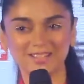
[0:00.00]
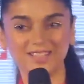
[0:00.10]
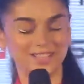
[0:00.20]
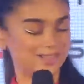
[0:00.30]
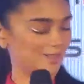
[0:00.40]

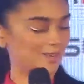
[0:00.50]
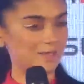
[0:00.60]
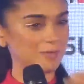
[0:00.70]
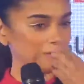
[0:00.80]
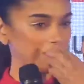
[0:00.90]
today is all
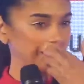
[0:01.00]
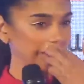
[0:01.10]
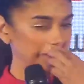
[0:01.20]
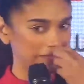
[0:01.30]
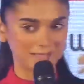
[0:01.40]
about
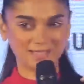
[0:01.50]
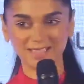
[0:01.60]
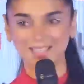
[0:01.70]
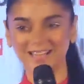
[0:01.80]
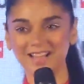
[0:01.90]
being
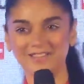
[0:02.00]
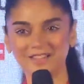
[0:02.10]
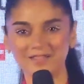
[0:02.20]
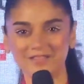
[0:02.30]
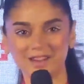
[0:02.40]
crazy and
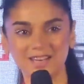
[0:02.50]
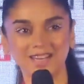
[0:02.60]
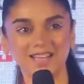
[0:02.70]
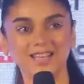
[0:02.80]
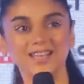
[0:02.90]
having fun
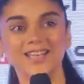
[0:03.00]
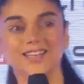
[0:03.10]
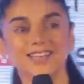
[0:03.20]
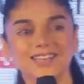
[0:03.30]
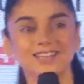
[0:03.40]
and
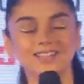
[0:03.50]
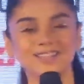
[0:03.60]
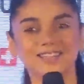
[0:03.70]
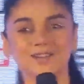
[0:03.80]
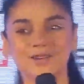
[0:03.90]

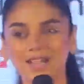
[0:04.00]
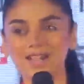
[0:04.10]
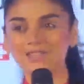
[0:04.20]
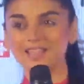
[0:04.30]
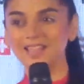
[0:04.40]
going
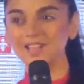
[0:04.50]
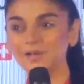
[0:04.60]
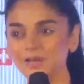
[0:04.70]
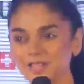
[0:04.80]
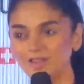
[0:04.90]
out there and
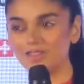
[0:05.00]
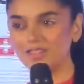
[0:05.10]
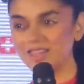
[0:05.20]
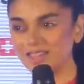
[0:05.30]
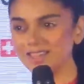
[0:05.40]
doing your
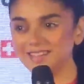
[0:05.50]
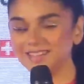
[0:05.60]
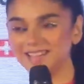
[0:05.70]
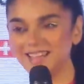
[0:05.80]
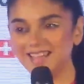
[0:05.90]
thing
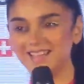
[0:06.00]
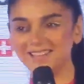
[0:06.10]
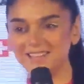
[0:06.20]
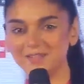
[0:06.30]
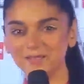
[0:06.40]

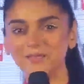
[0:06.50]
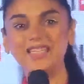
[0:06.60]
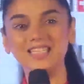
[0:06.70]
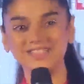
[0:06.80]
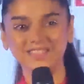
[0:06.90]
and
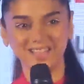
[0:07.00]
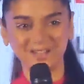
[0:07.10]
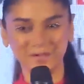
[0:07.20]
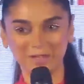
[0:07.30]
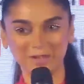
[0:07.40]
believing
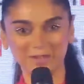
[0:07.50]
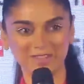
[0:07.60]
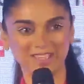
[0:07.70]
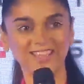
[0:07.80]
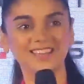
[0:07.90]
and doing your
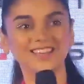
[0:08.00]
thing,